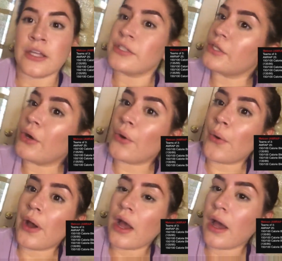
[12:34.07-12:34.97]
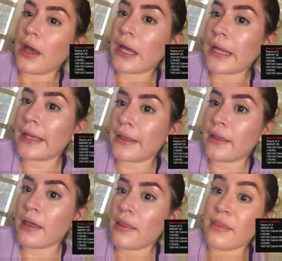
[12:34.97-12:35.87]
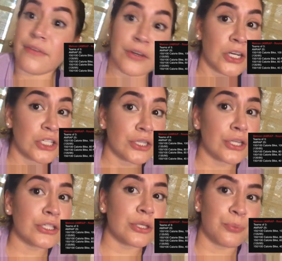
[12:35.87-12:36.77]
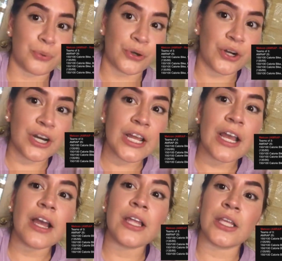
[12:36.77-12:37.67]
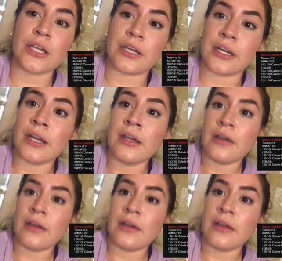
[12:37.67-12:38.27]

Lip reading: So the foundation looks pretty good.